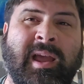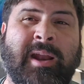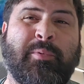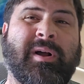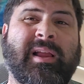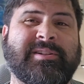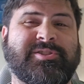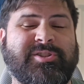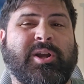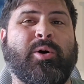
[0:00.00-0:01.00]
And while I
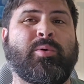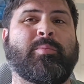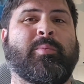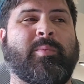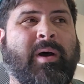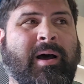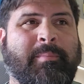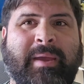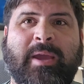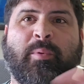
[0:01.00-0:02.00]
don't
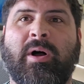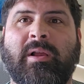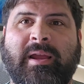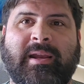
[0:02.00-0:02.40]
paywall